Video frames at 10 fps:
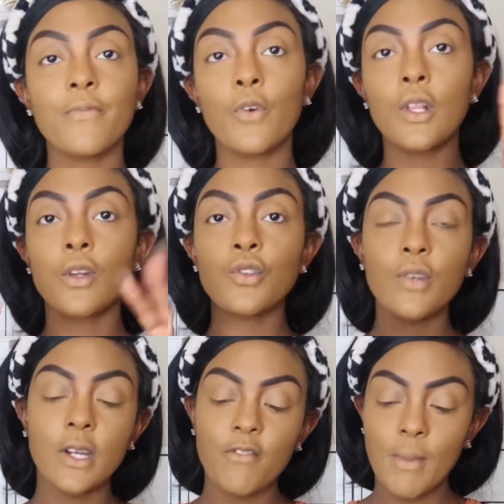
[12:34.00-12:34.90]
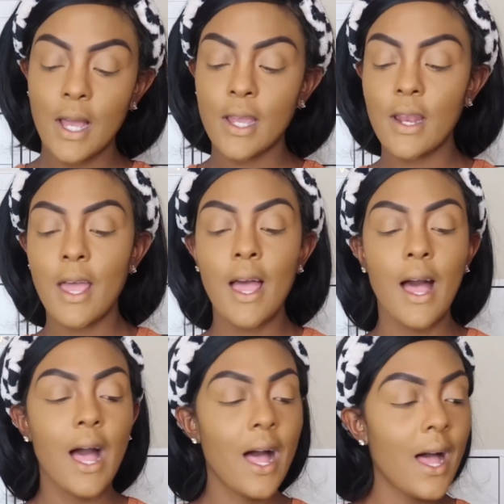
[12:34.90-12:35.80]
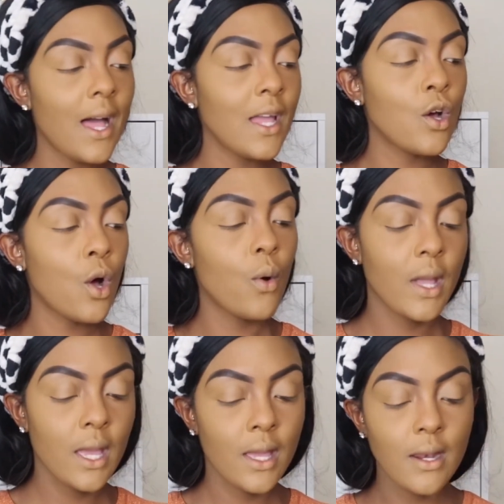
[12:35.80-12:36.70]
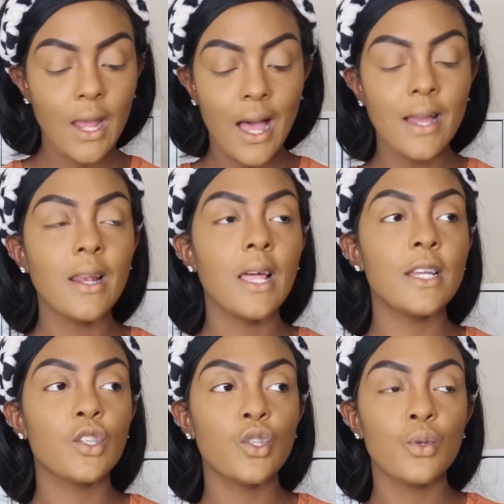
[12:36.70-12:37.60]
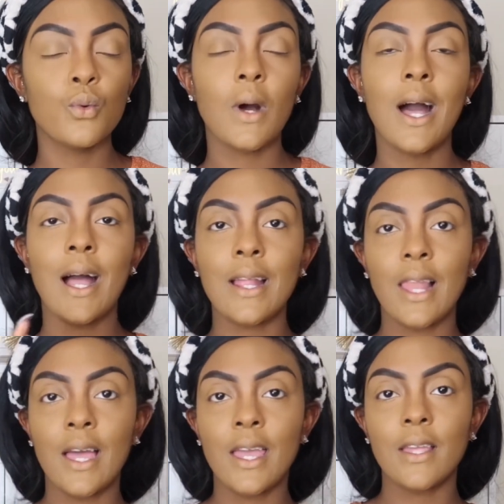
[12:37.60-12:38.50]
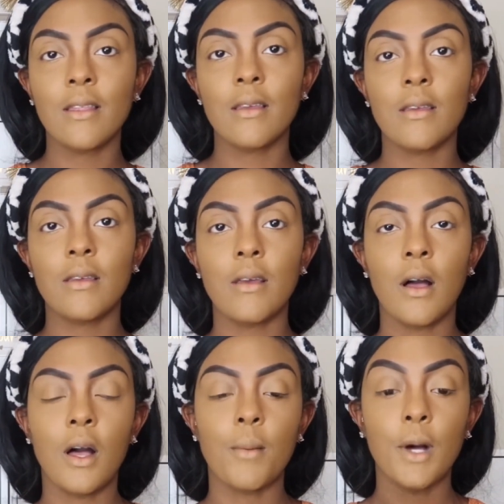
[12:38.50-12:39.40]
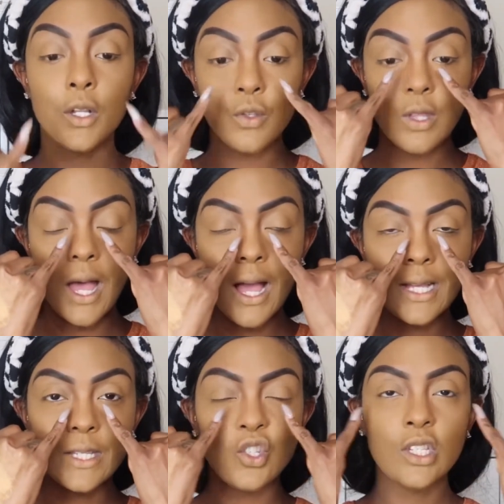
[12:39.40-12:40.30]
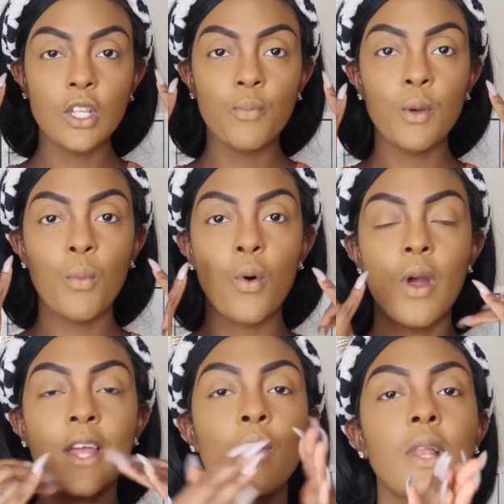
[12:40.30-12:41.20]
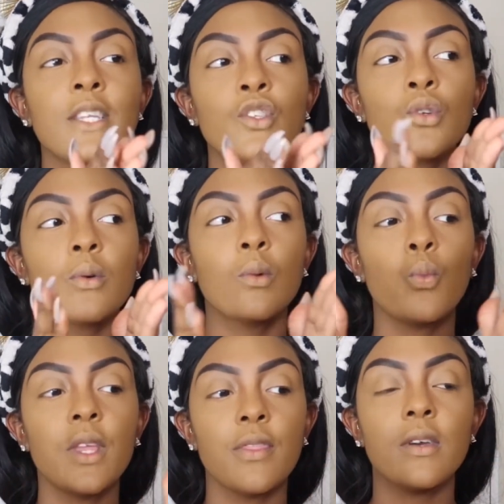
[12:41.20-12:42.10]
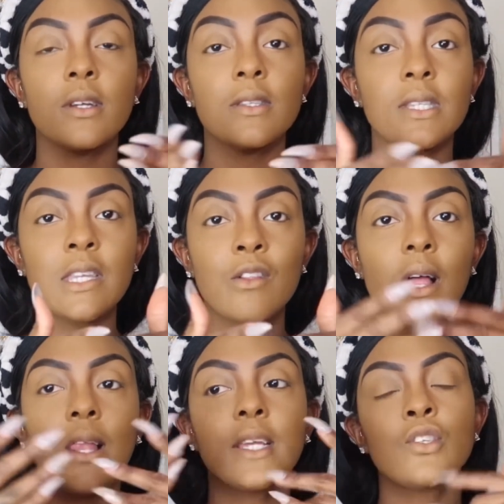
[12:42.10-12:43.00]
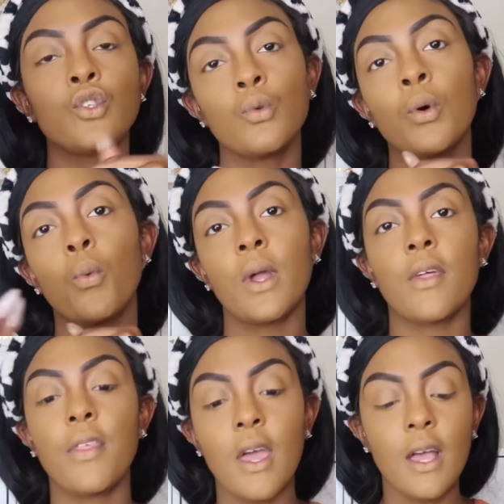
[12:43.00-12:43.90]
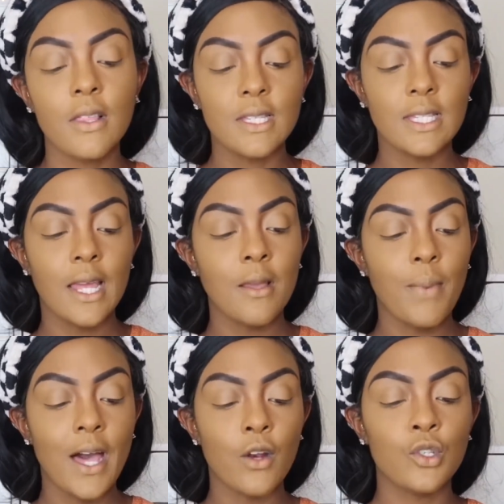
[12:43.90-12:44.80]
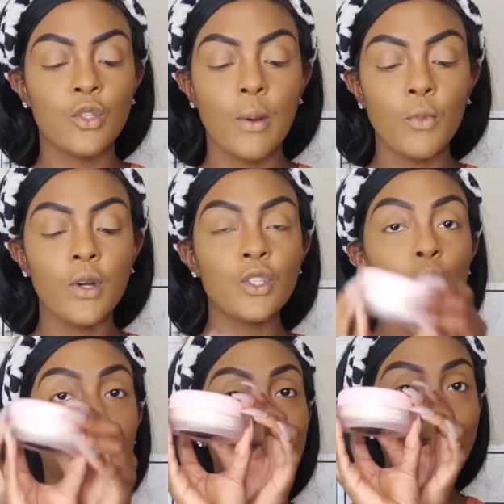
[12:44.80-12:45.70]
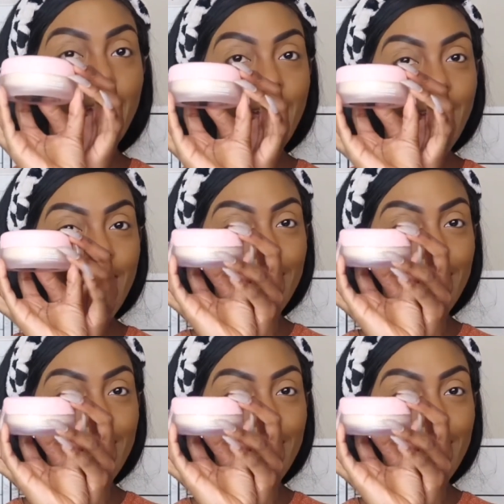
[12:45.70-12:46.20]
for a little trick of mine, I go in, I like to highlight under the eyes just a little bit more. I don't like to do it with the concealer. I like to do it with the setting powder. So I'm going to take